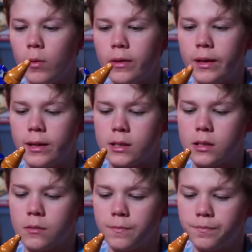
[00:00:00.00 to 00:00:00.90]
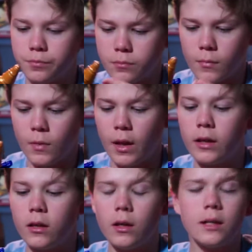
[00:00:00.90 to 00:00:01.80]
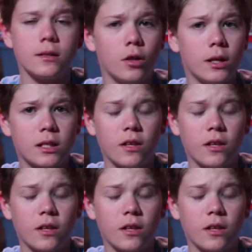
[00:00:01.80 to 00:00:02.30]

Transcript: with this, like it's